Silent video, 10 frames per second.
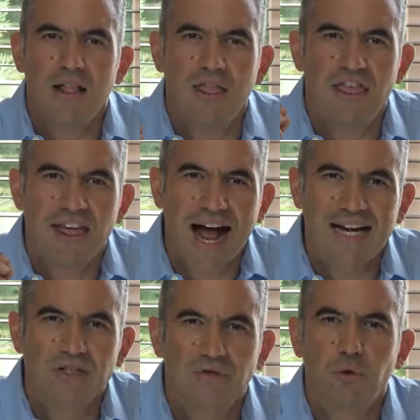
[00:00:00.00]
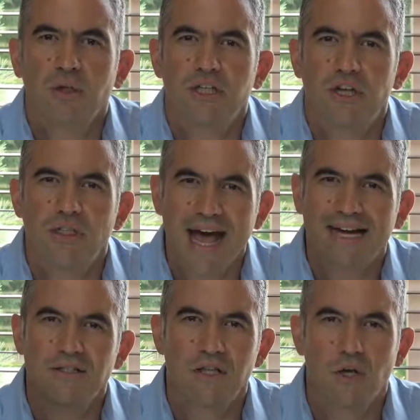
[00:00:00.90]
That is foolish, and that
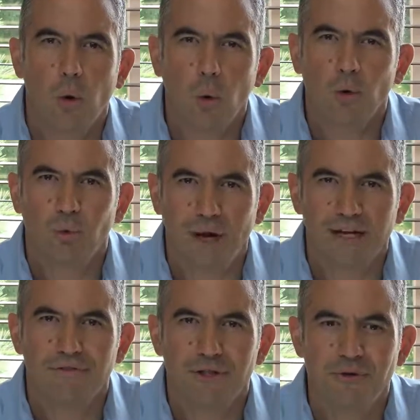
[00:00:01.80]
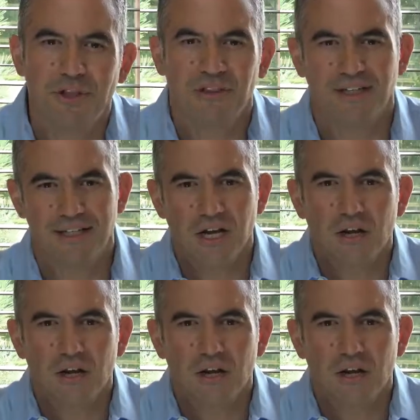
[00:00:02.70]
is the old way of doing things.